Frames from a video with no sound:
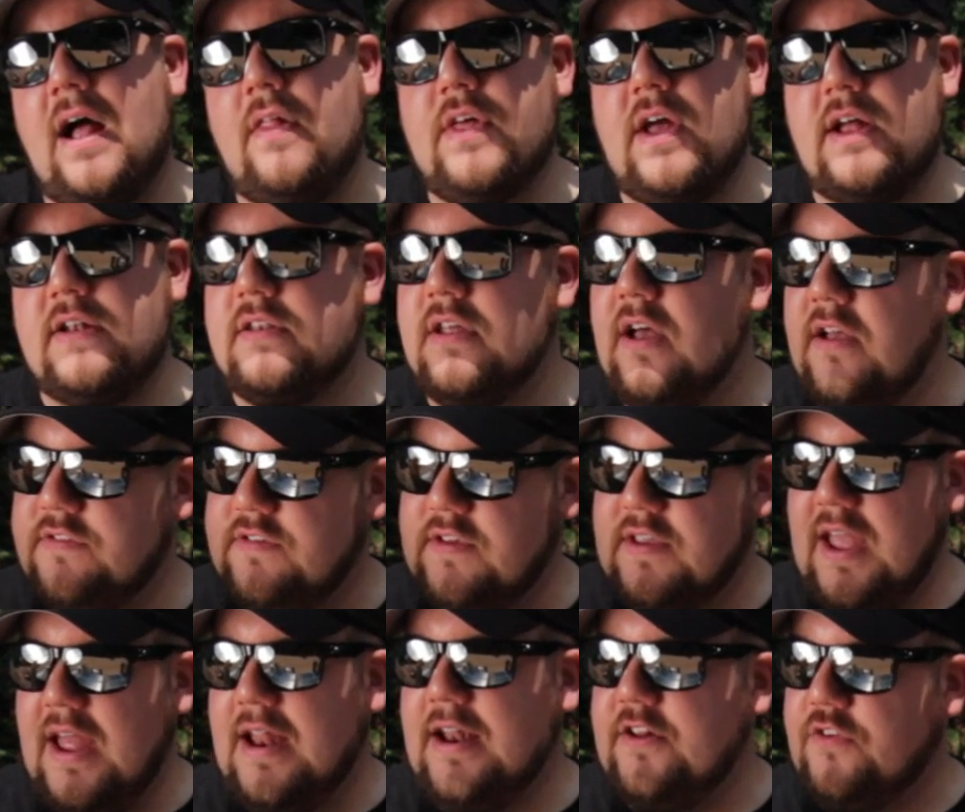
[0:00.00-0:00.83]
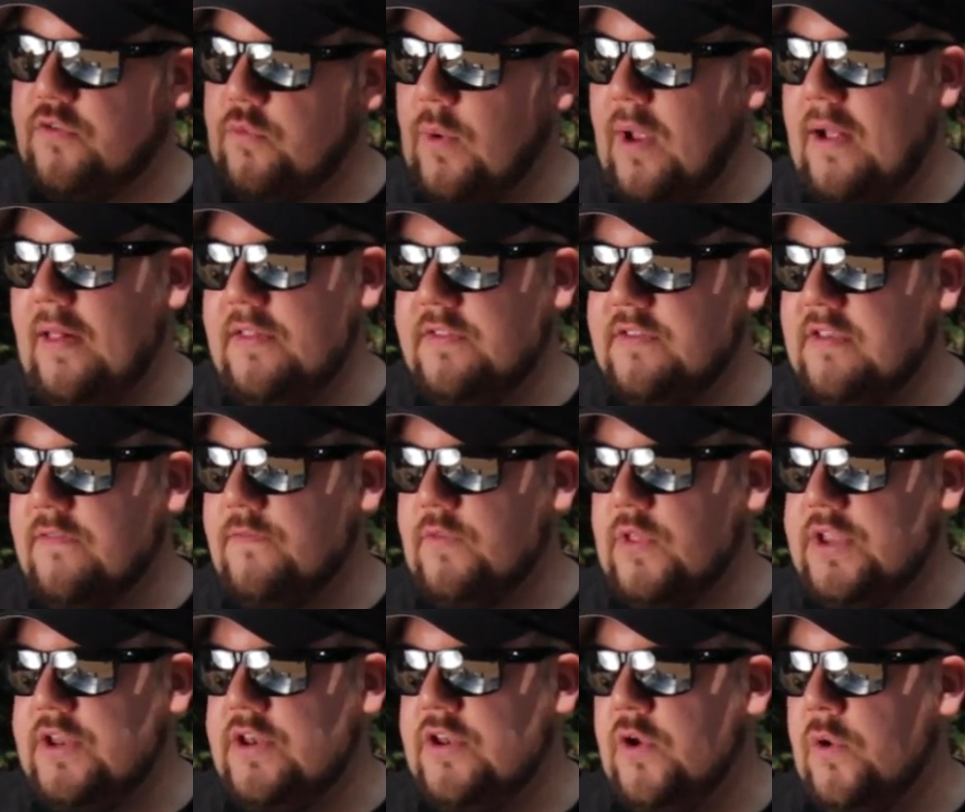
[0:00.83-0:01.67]
how that does. Again, it's
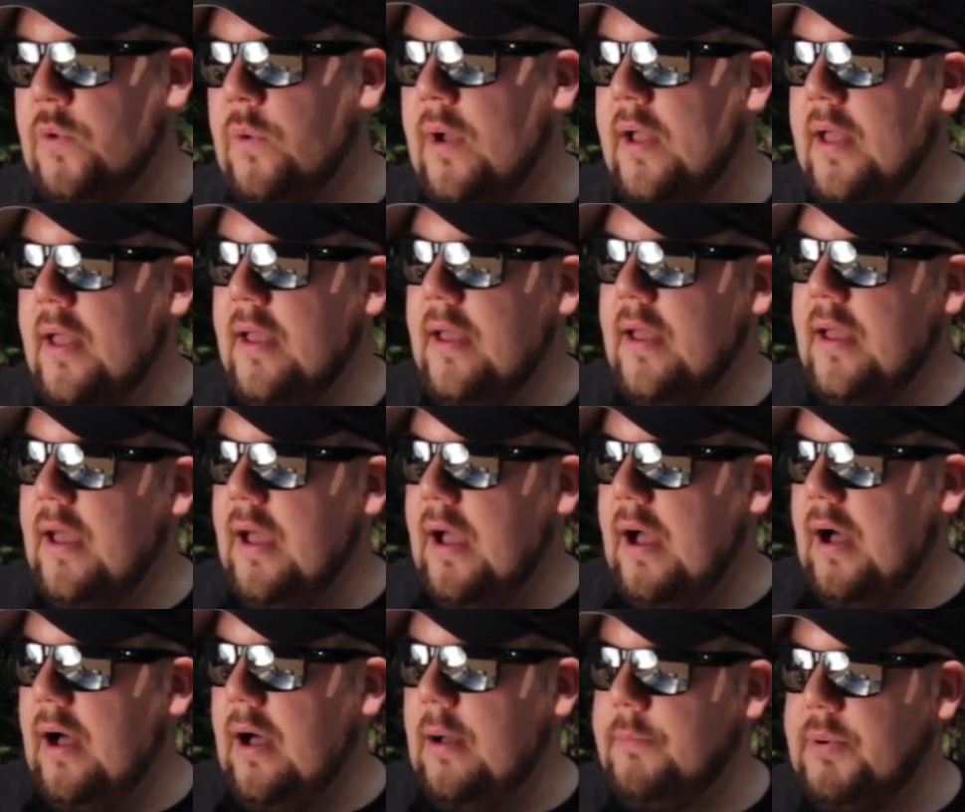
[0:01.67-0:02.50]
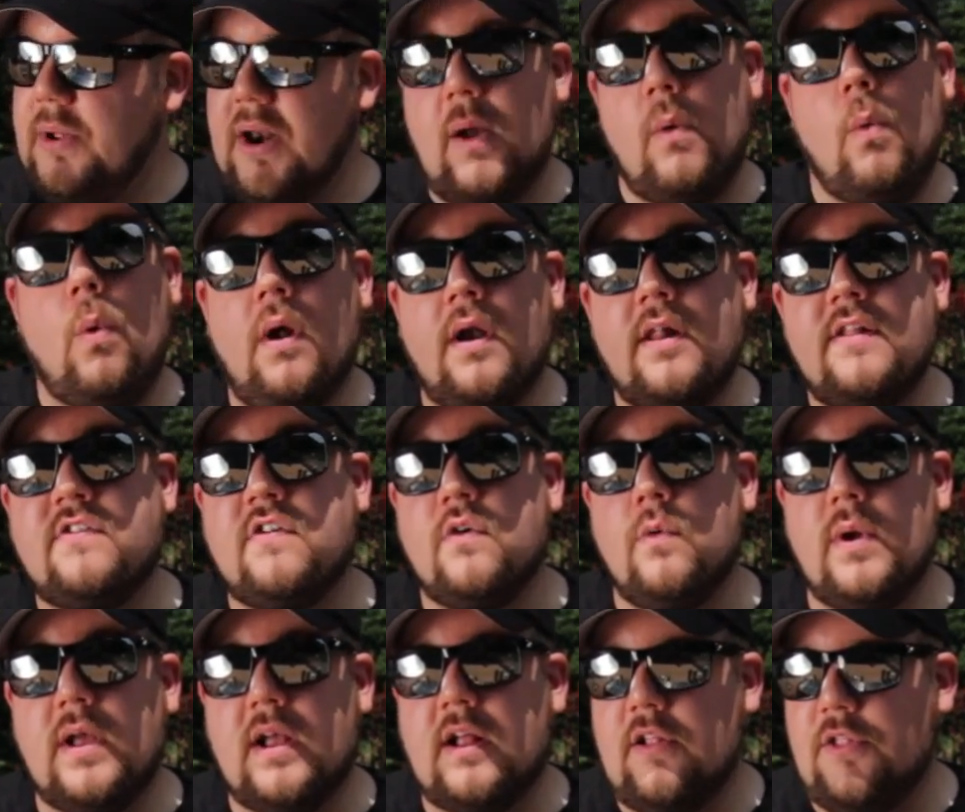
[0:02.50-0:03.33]
relatively new. But I wanted
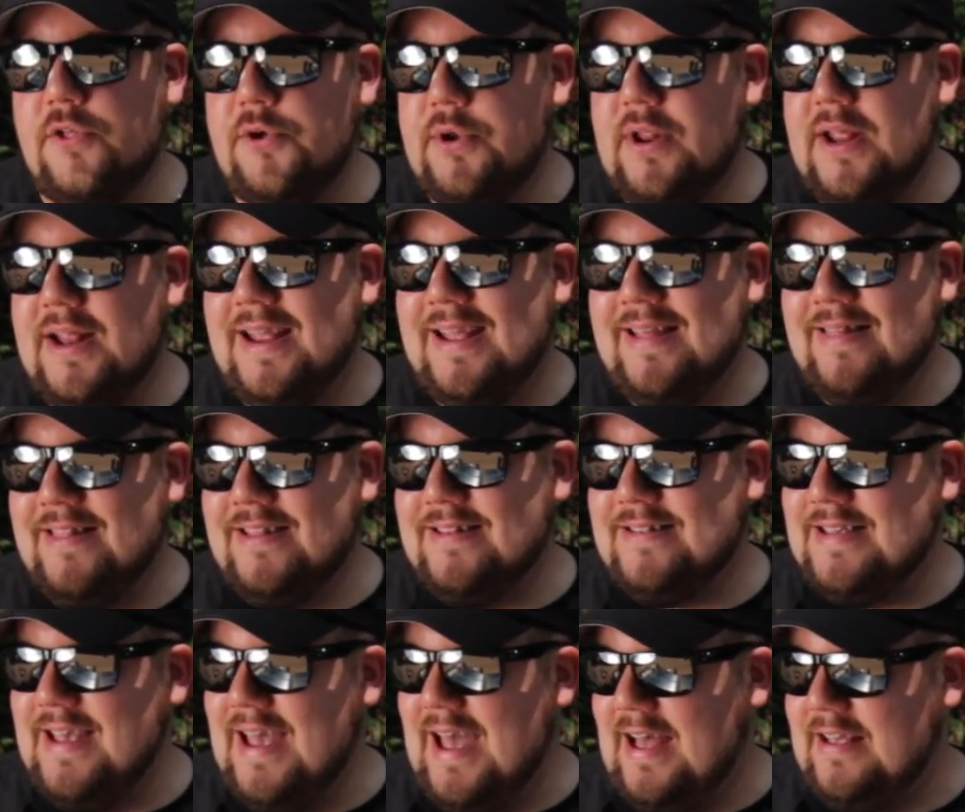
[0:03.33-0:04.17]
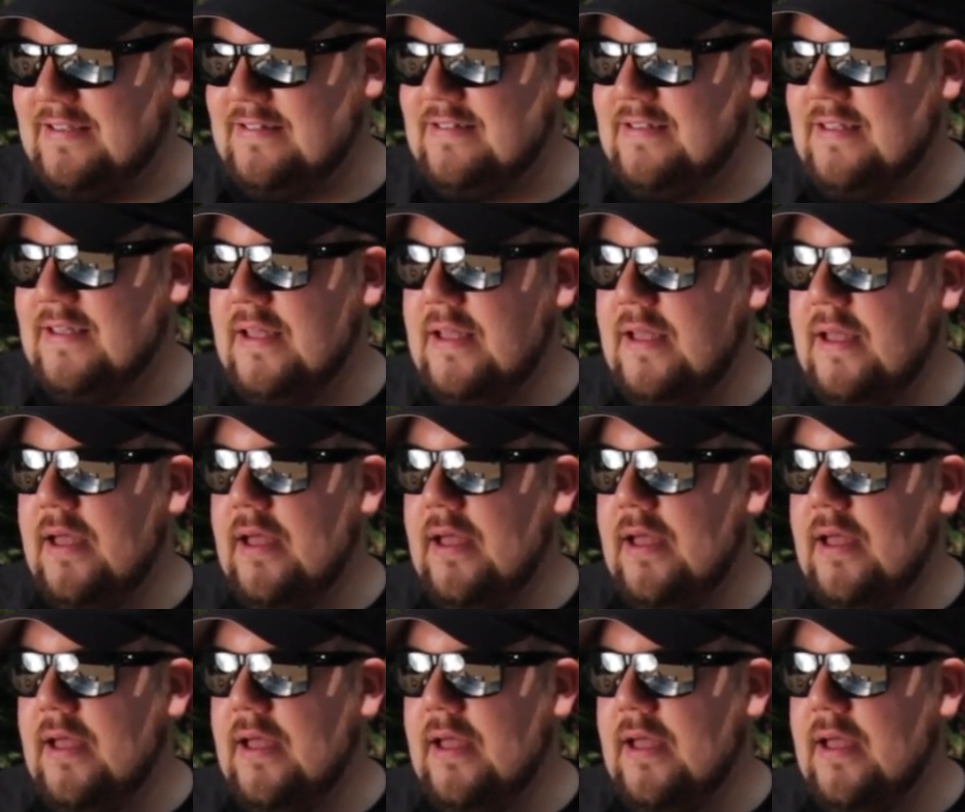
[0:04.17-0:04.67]
to include it in the test.